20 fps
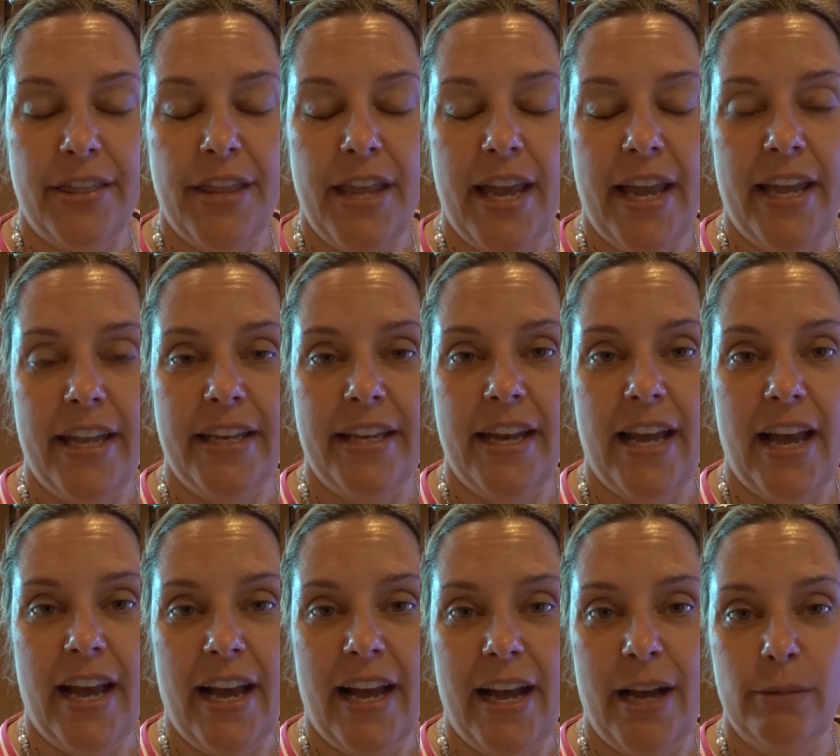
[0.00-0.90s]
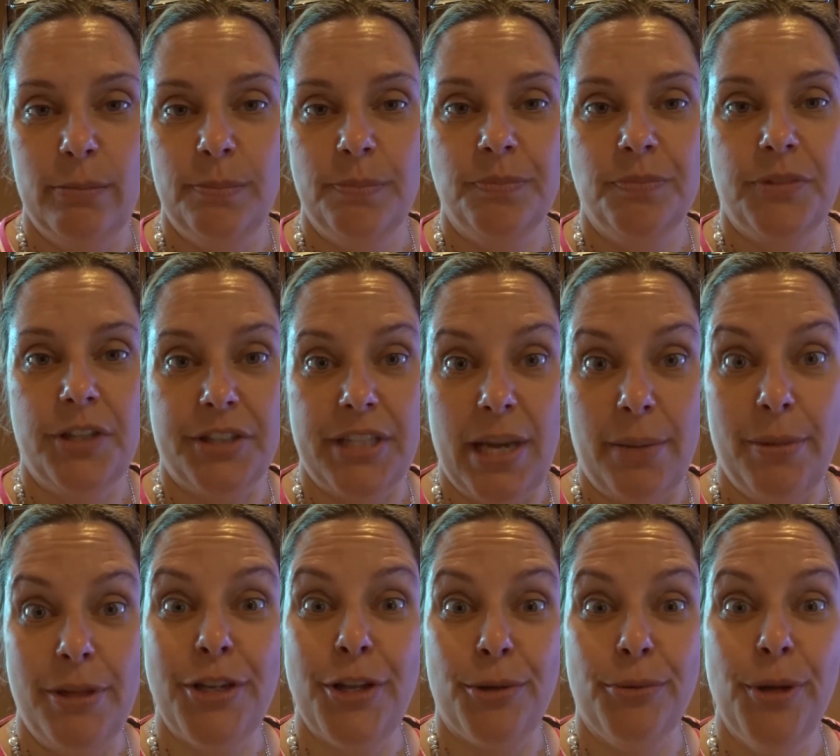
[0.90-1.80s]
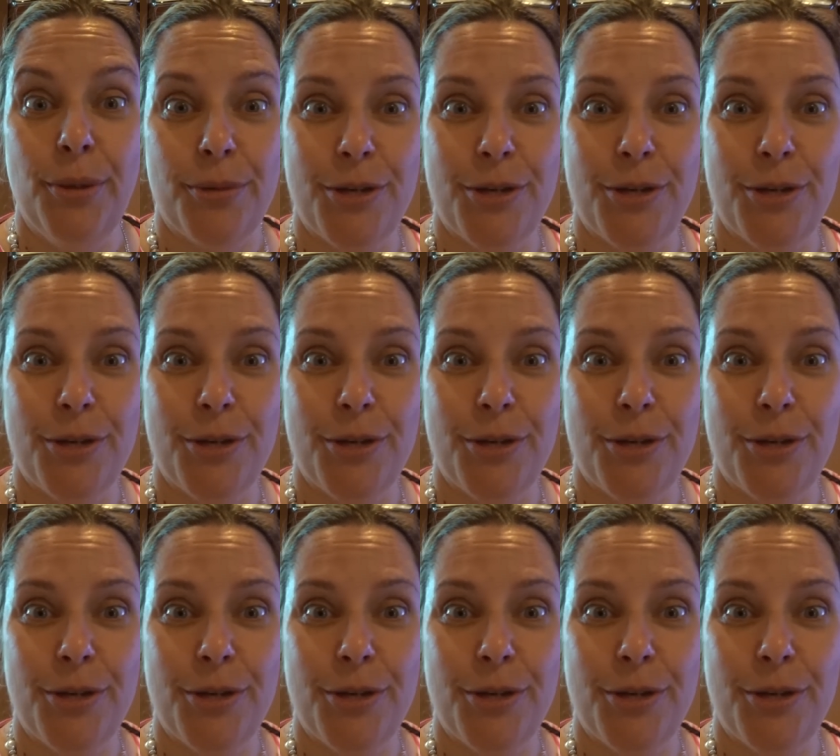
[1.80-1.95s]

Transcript: then um, they'll take me into the room.